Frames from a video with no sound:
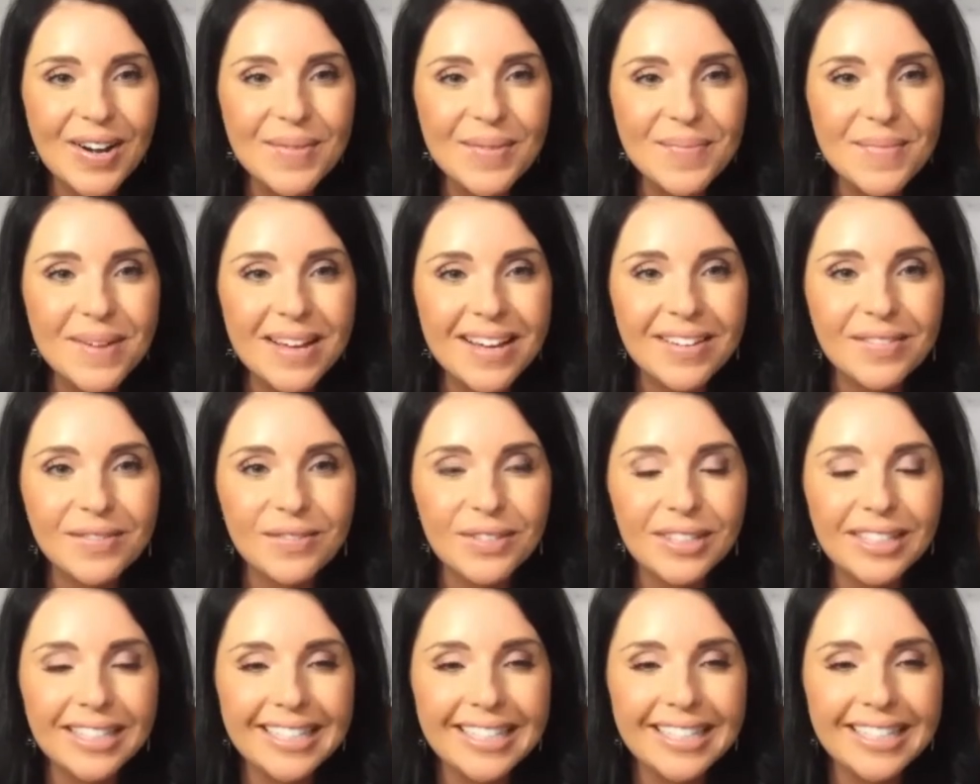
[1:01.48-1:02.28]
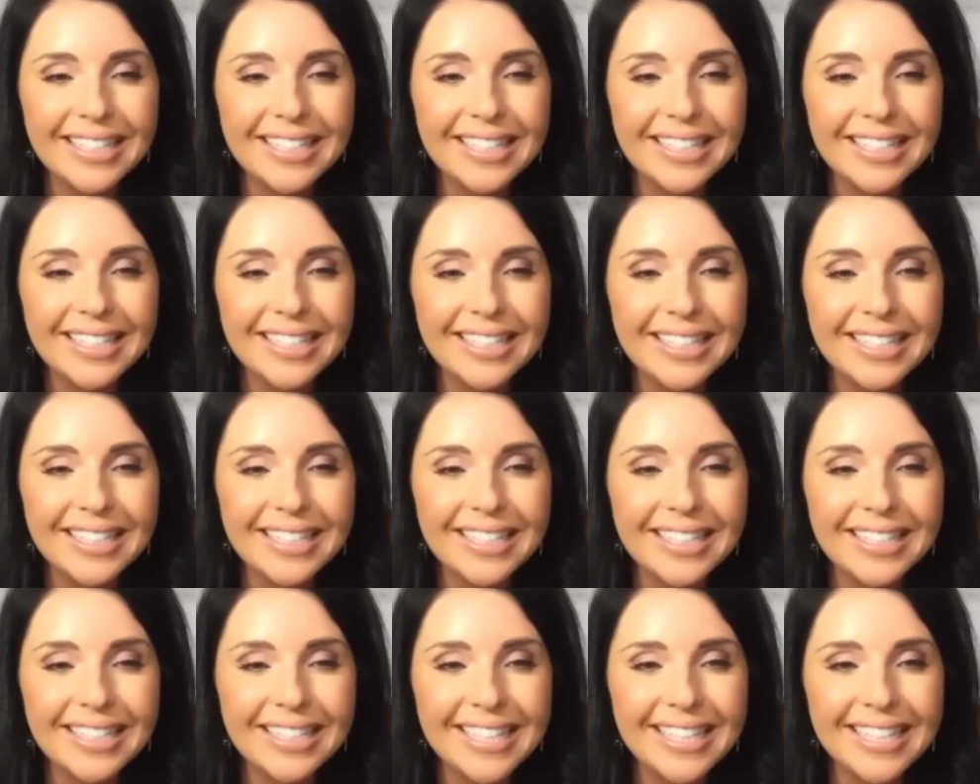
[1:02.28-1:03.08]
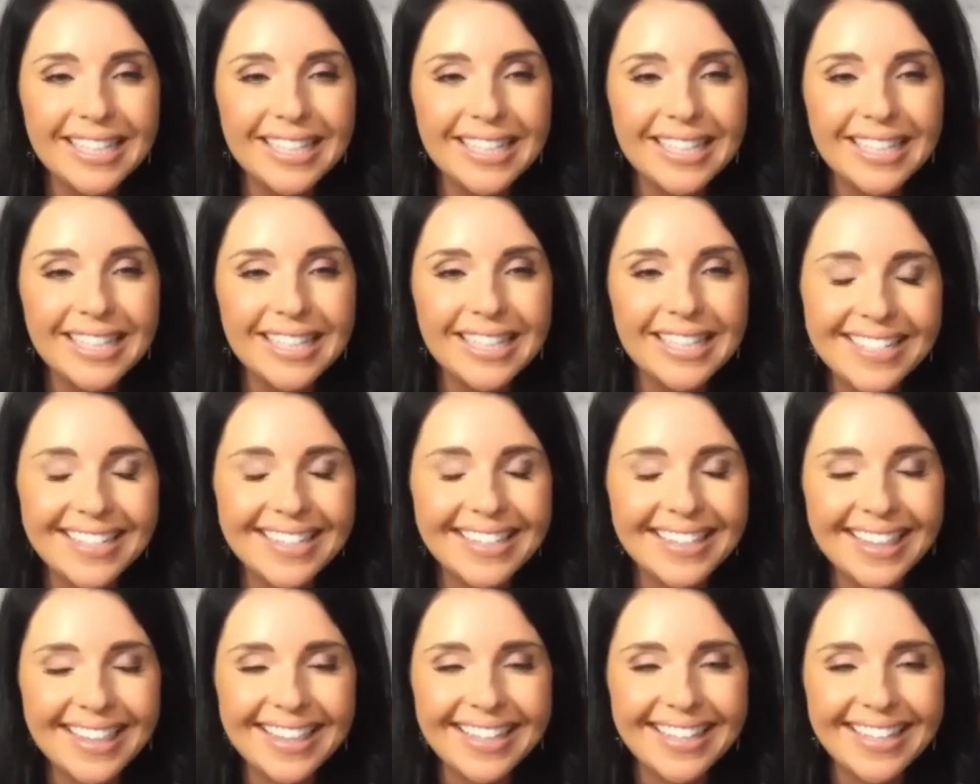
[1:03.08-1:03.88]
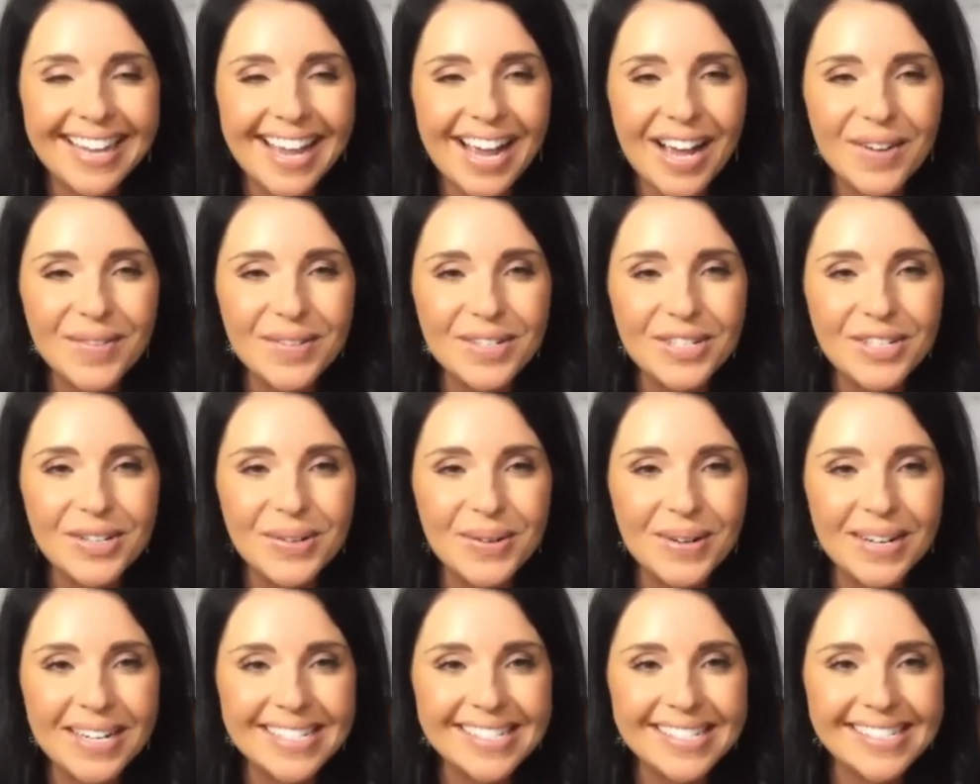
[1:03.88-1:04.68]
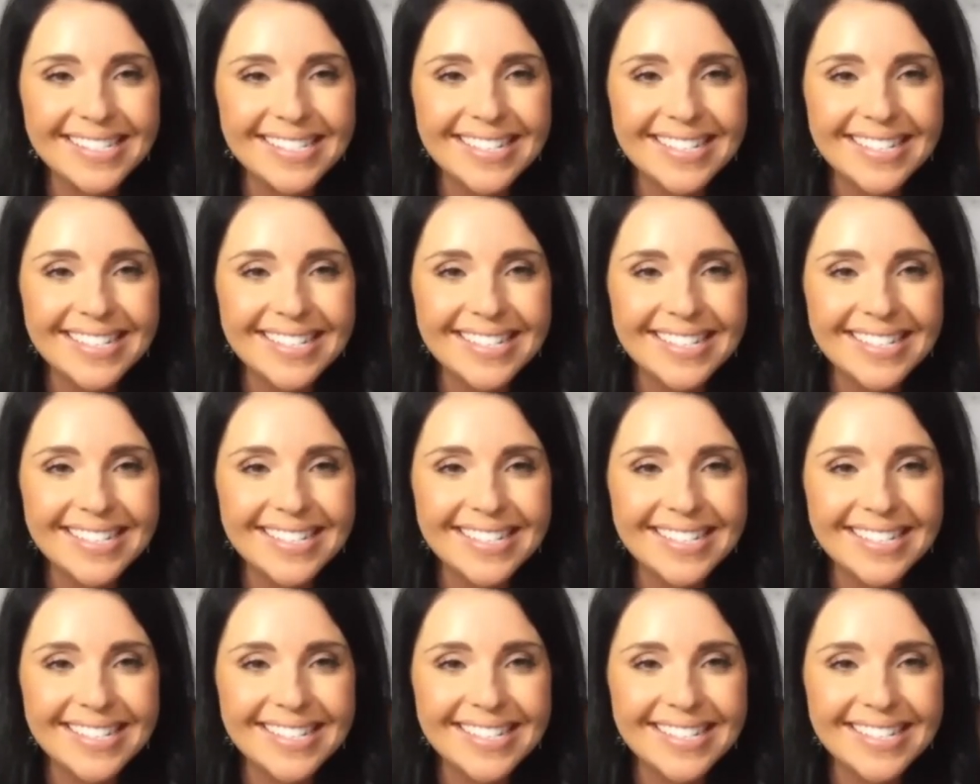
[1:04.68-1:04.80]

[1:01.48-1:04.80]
but relaxed and good. How was yours?